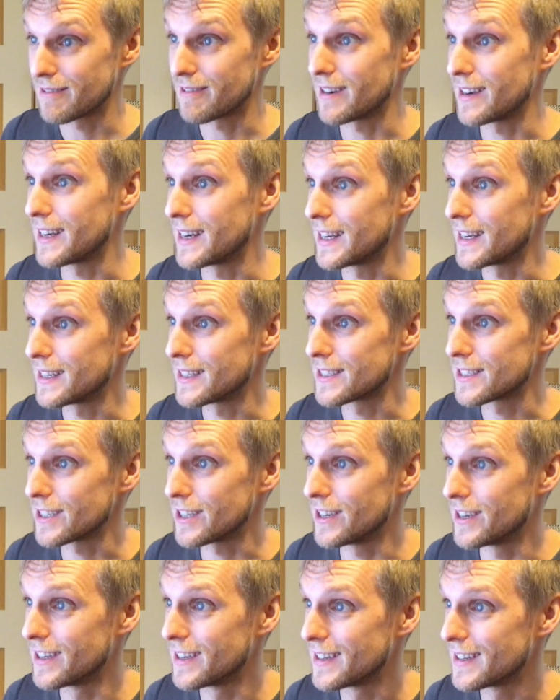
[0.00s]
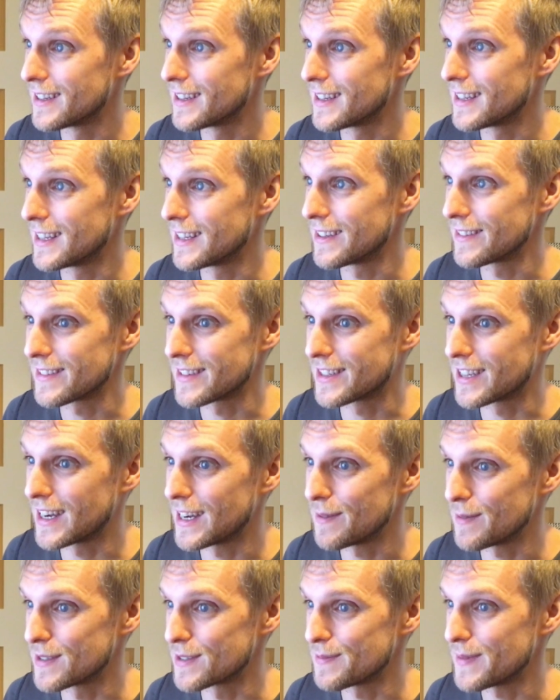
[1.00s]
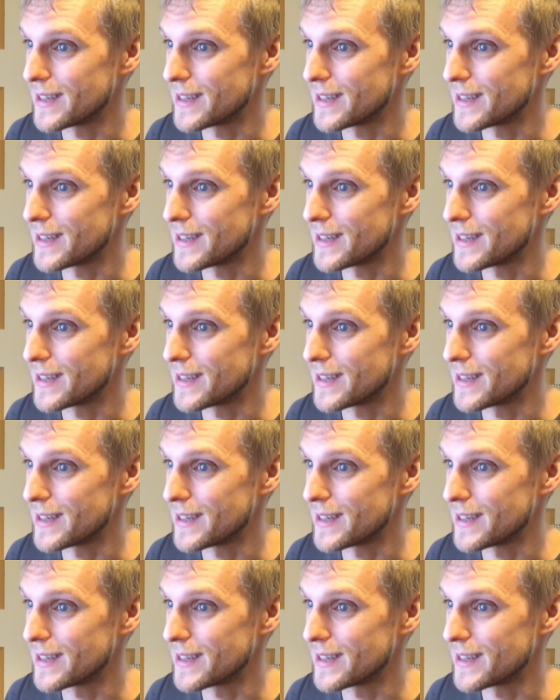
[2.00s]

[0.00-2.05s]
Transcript: right now, so I have to type this